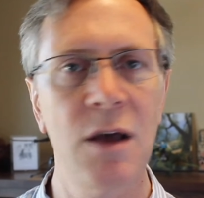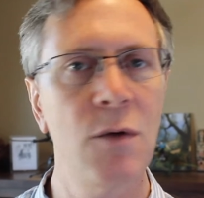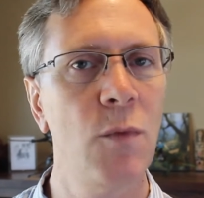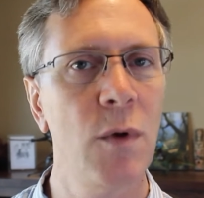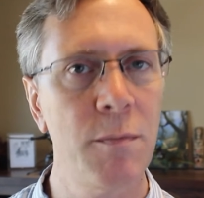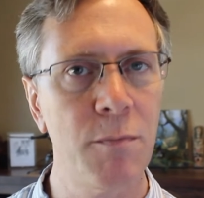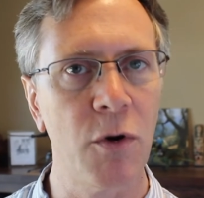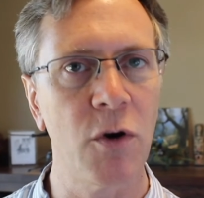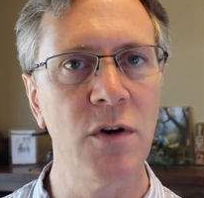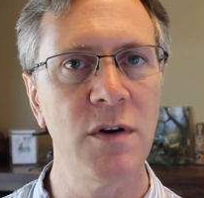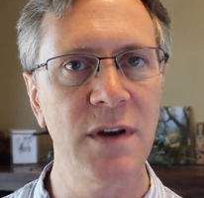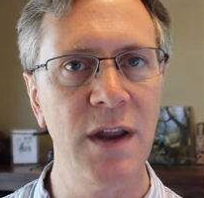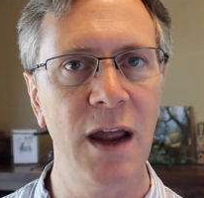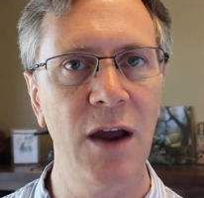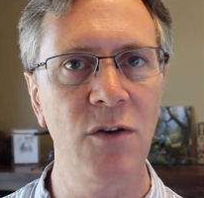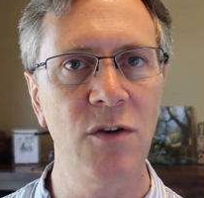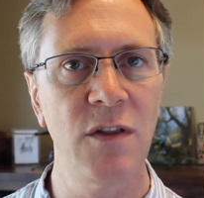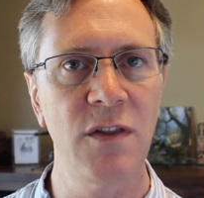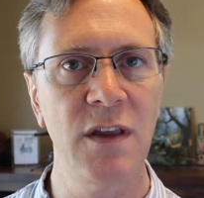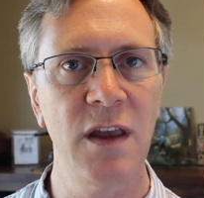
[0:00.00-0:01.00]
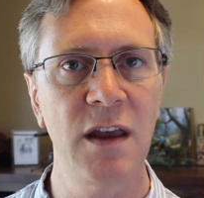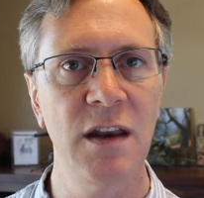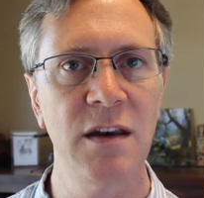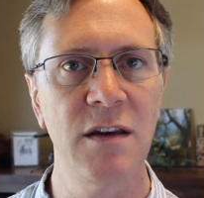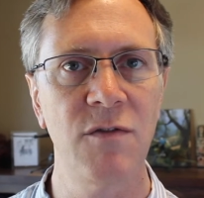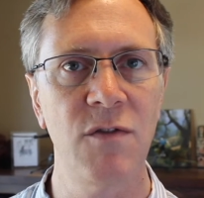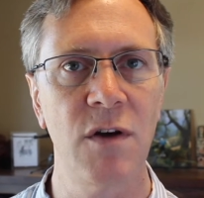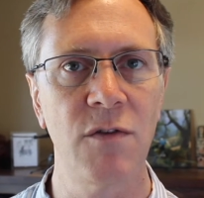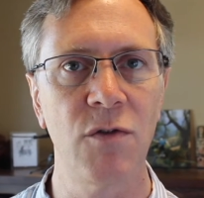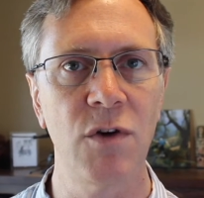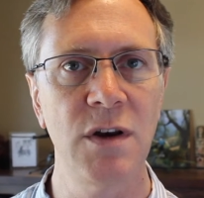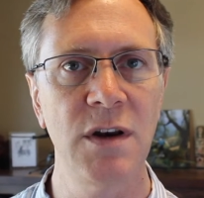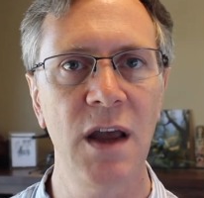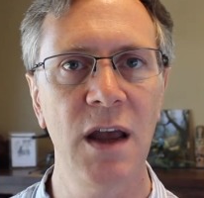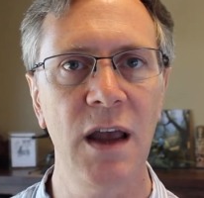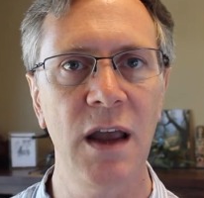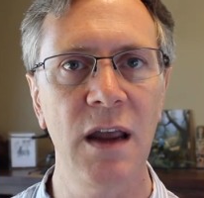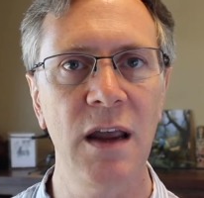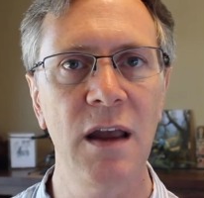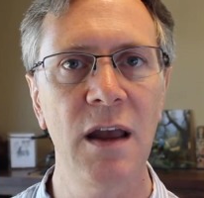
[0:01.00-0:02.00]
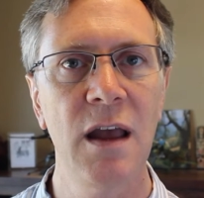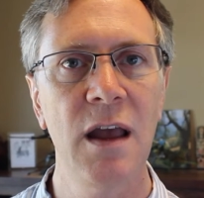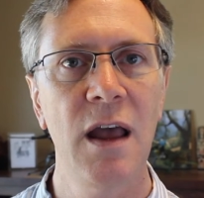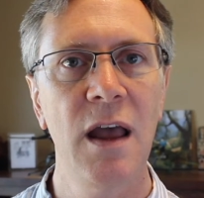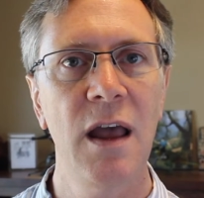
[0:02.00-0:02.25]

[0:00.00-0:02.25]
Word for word: that we burn down at the end of every day.